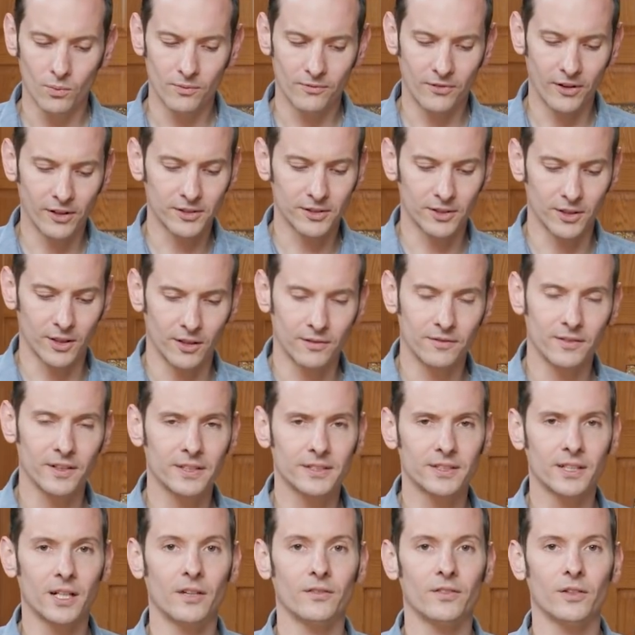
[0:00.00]
first off,
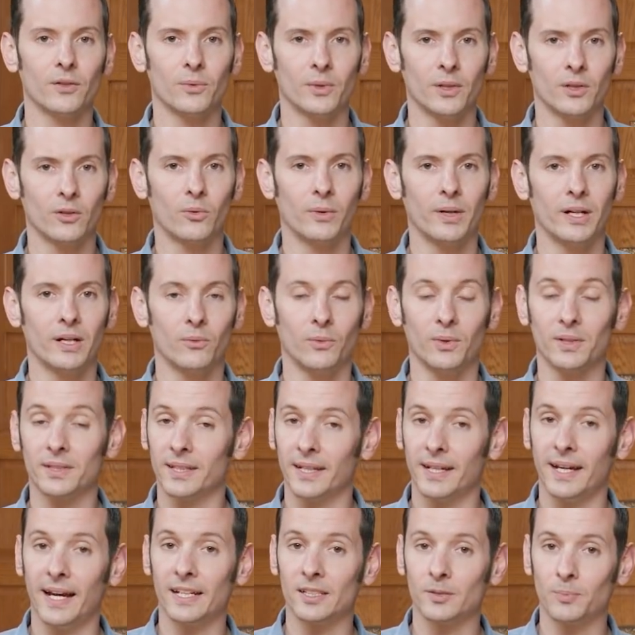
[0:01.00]
let's cover real quick what
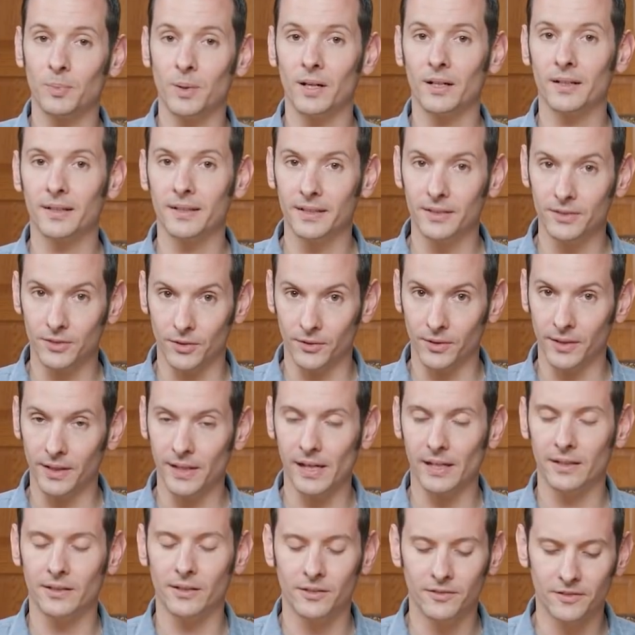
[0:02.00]
the gas block is on
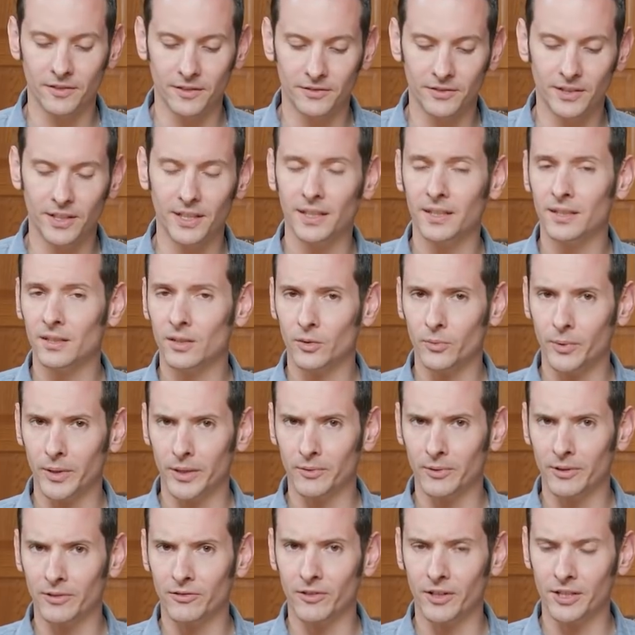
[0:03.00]
the AR-15.
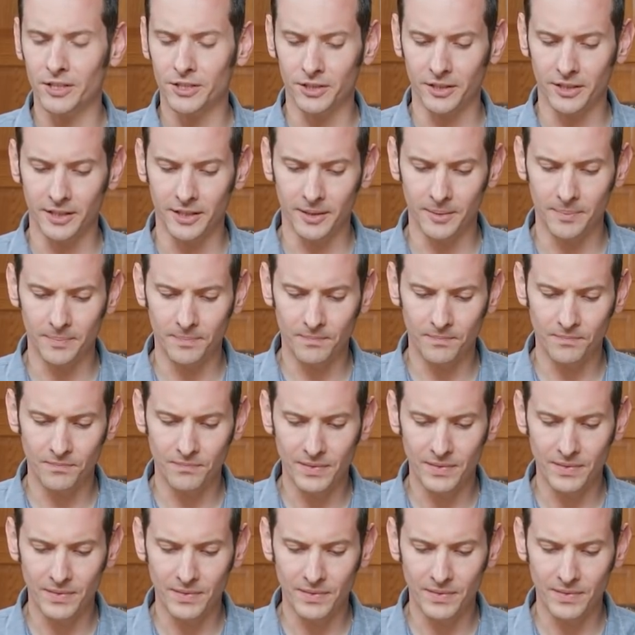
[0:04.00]
Quick refresher here.